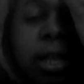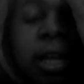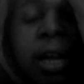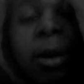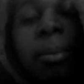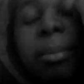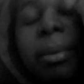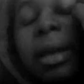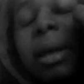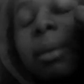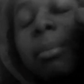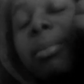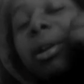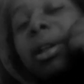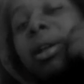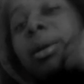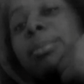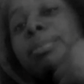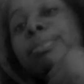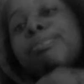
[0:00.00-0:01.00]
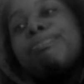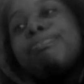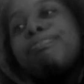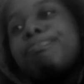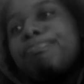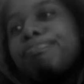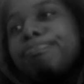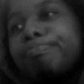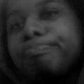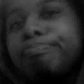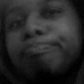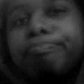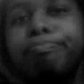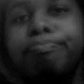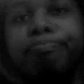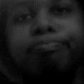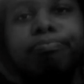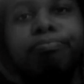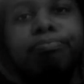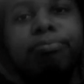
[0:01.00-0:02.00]
of the doubt, man. But
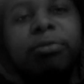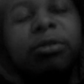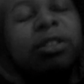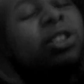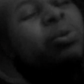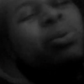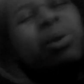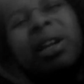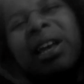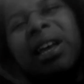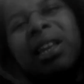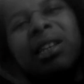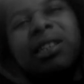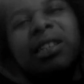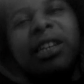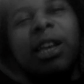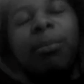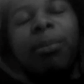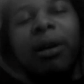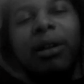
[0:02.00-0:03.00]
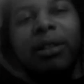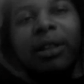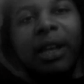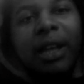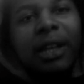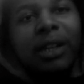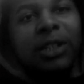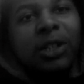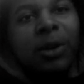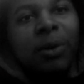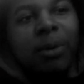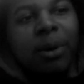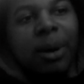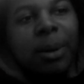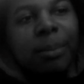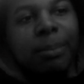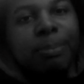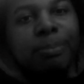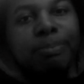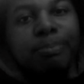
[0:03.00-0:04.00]
that's what I had to say about that.
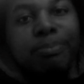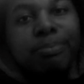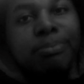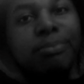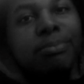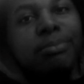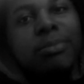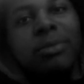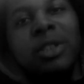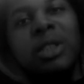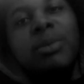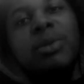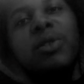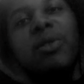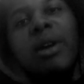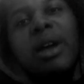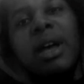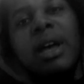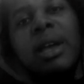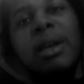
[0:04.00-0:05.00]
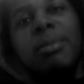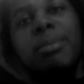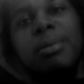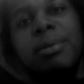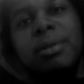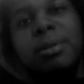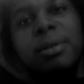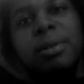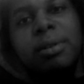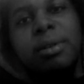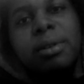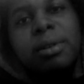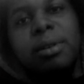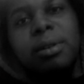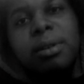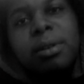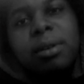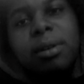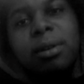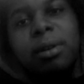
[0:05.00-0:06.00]
So subscribe,
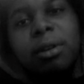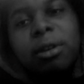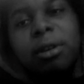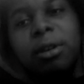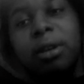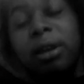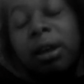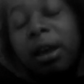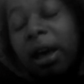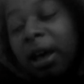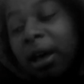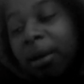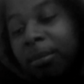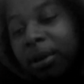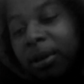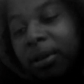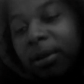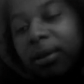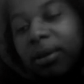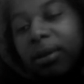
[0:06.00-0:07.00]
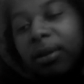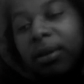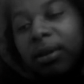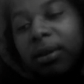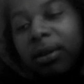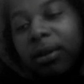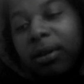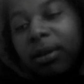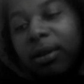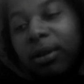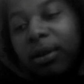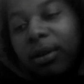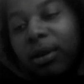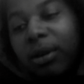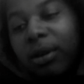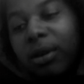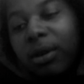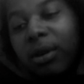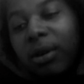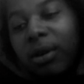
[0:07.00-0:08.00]
comment,
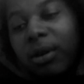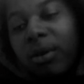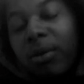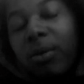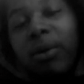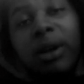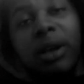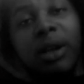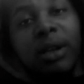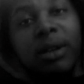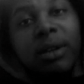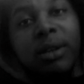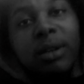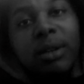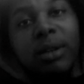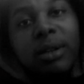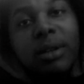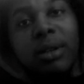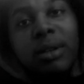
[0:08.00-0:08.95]
rate,